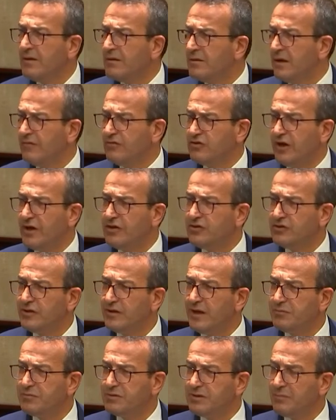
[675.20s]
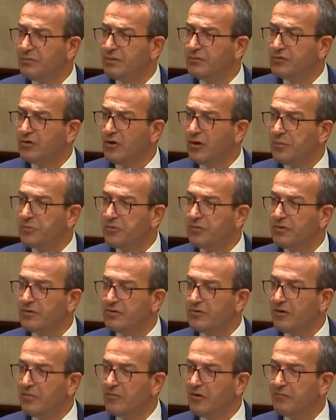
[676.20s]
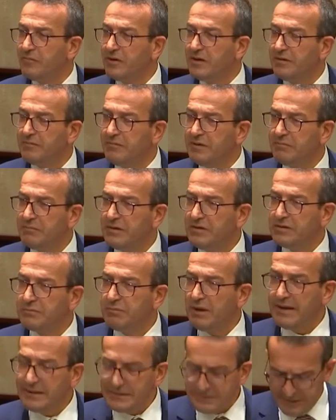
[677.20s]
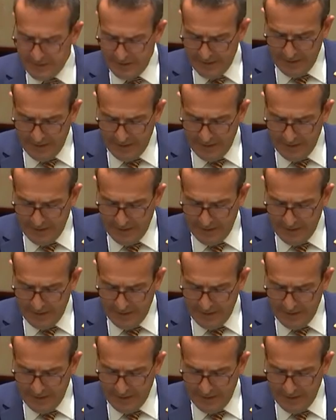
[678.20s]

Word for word: They've changed their names a number of times in the time I've been in, in this place.